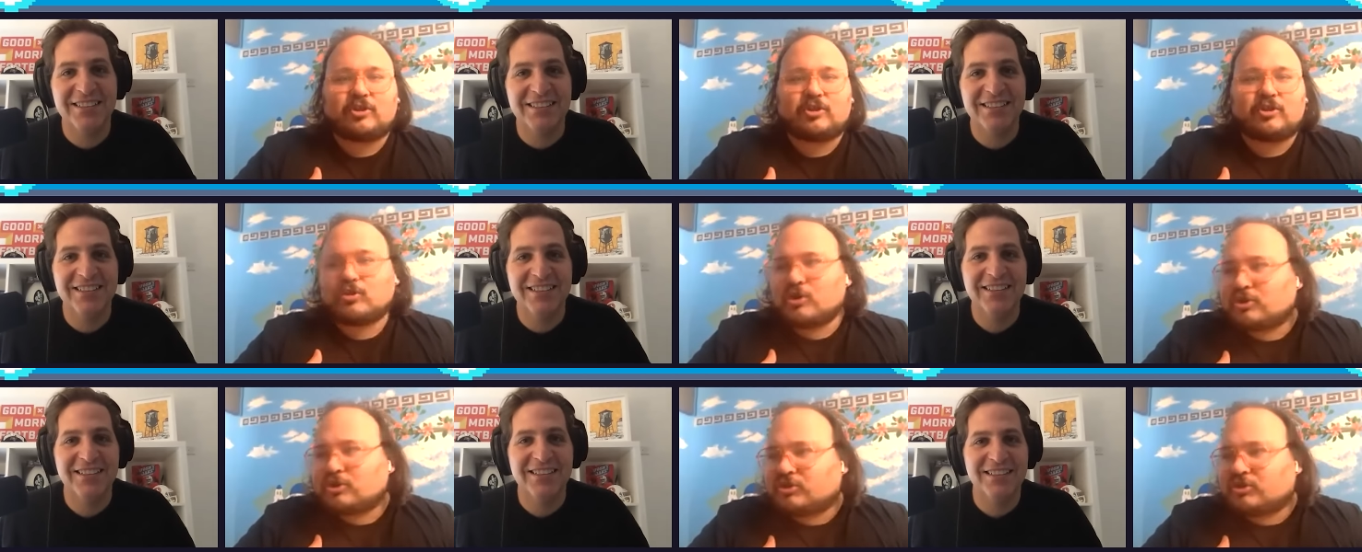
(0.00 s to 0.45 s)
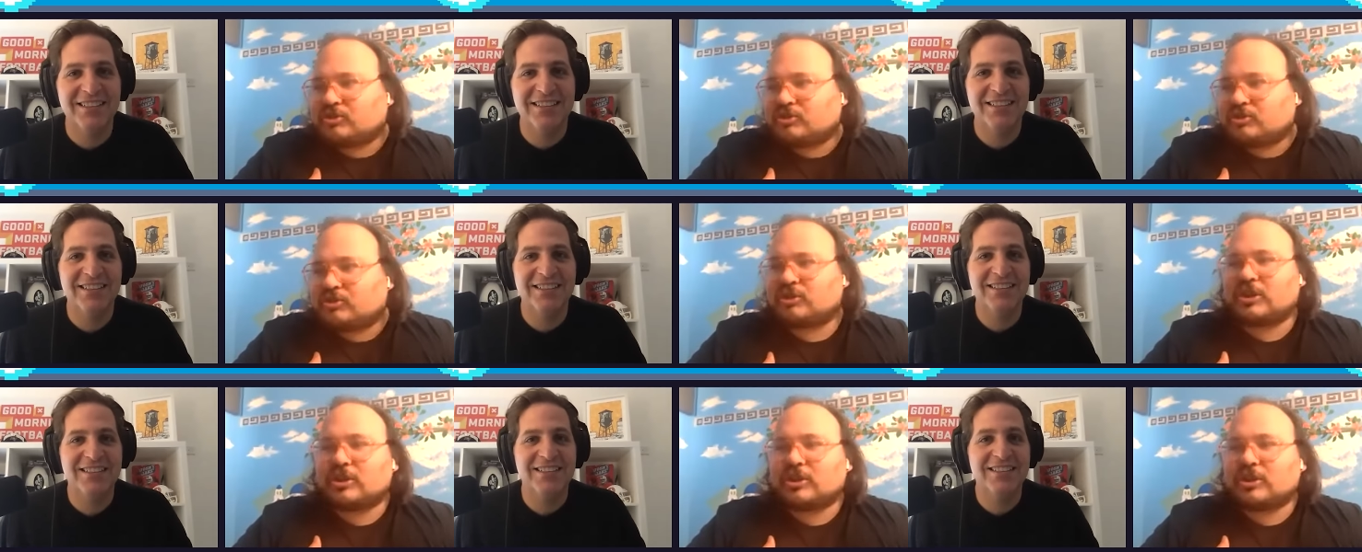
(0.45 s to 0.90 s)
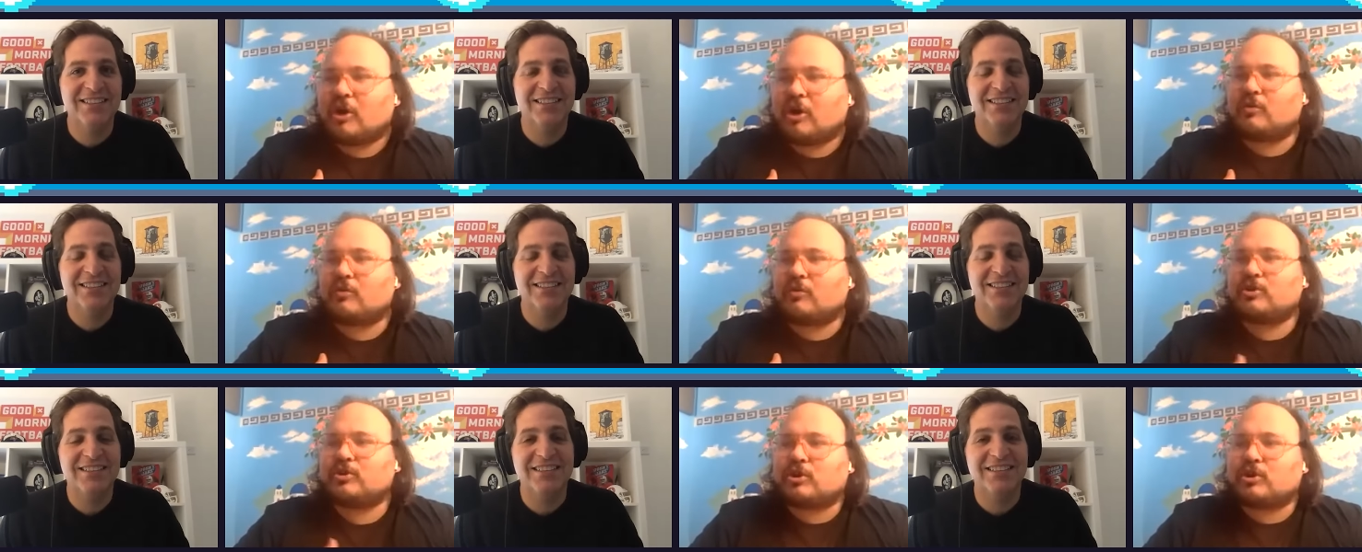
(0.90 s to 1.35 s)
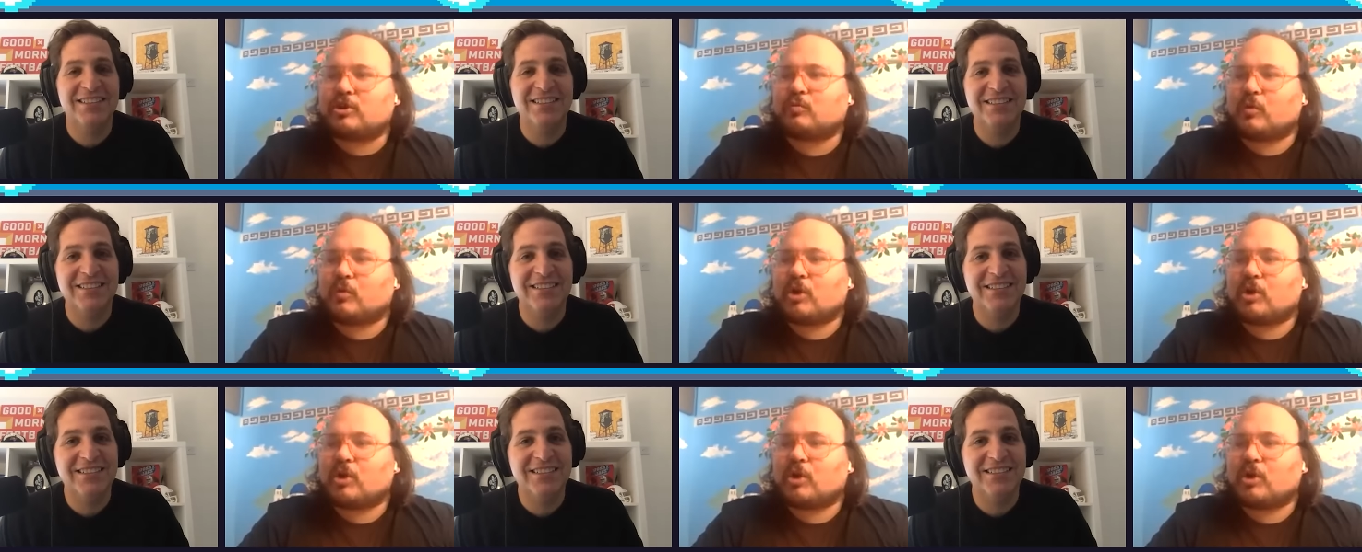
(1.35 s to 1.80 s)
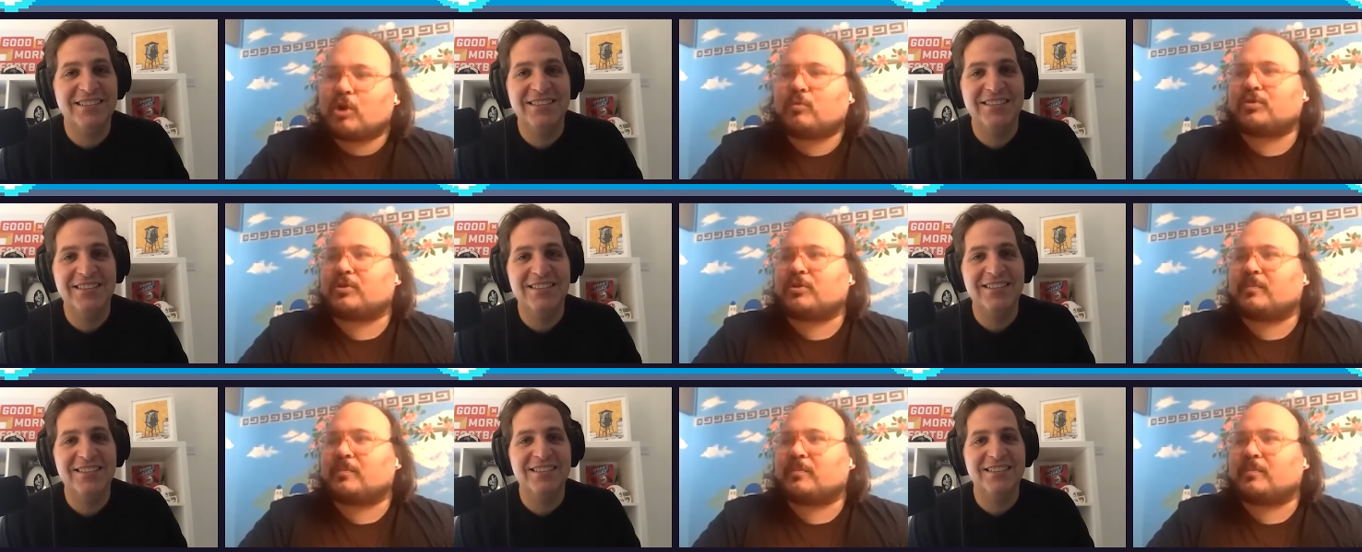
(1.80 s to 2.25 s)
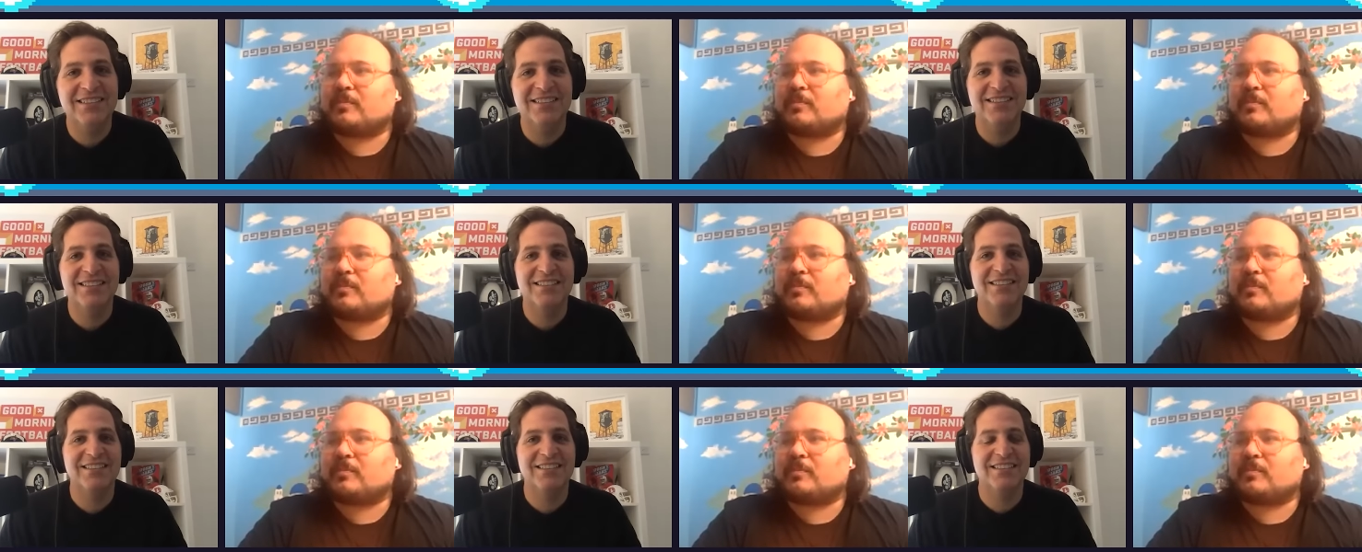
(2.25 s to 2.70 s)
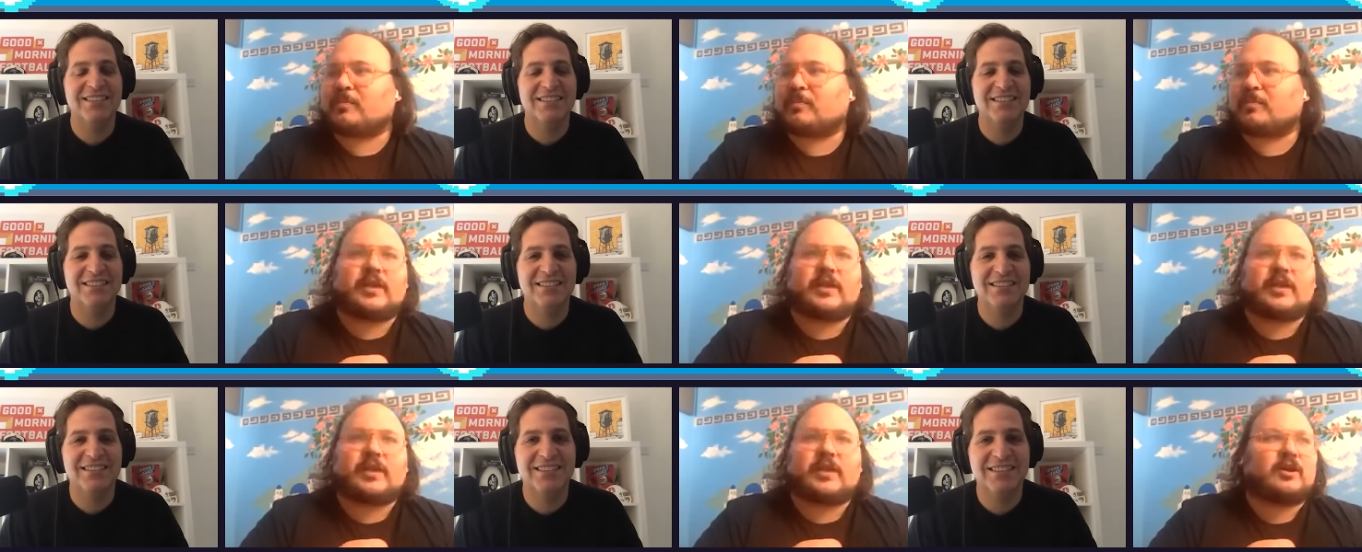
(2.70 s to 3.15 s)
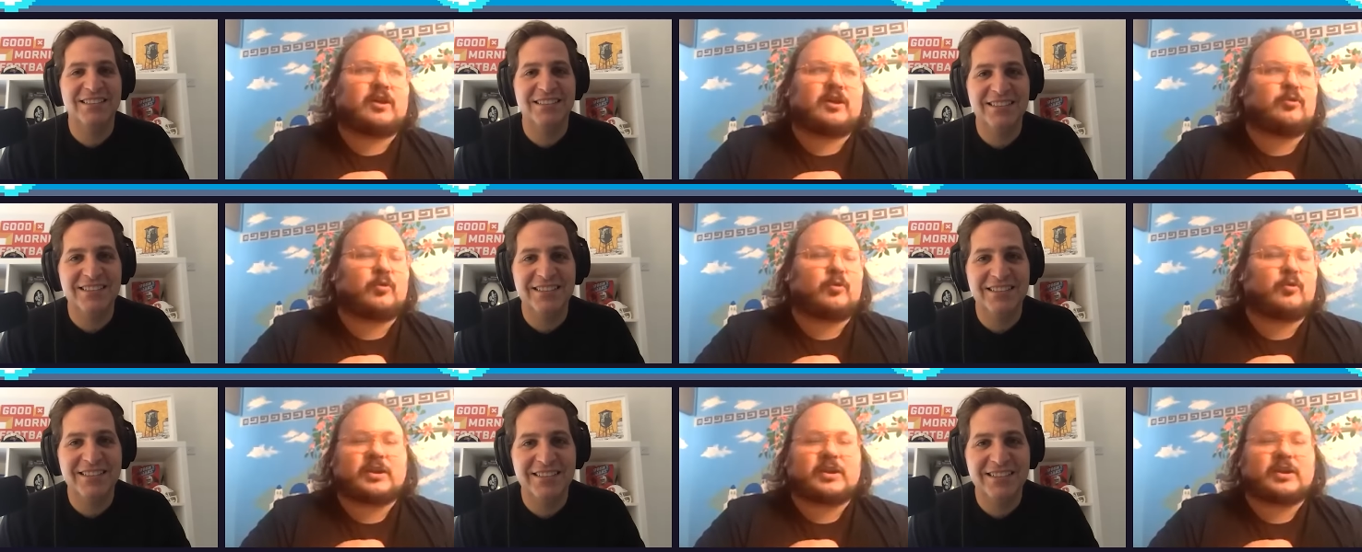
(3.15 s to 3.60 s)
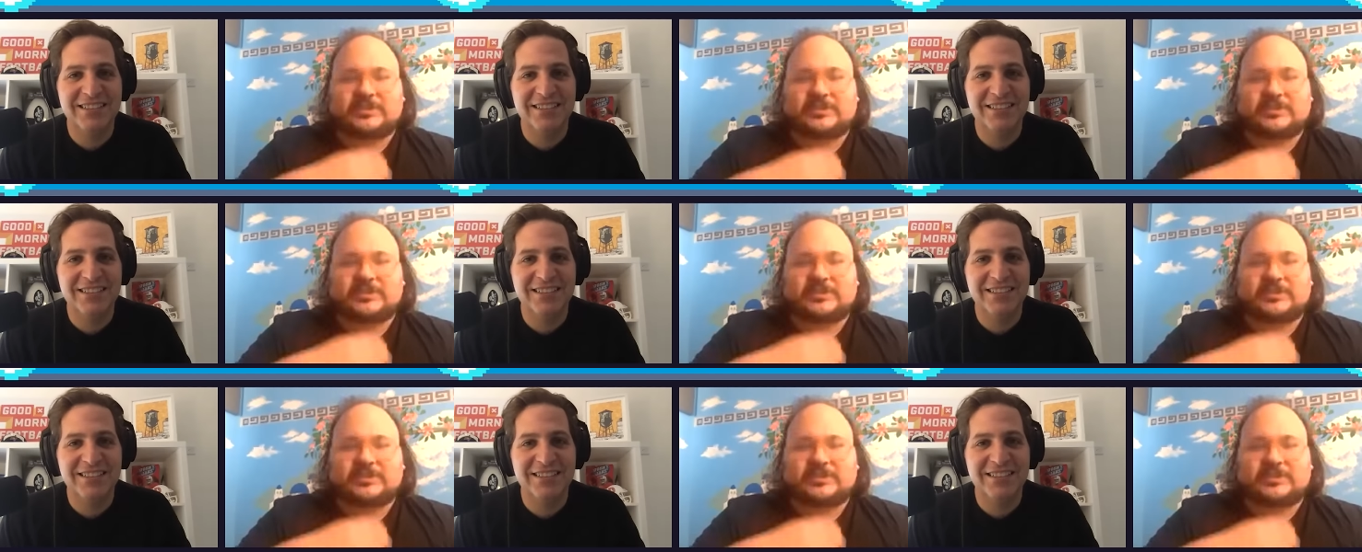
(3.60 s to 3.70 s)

Speaker 1: you could work with a brand or like an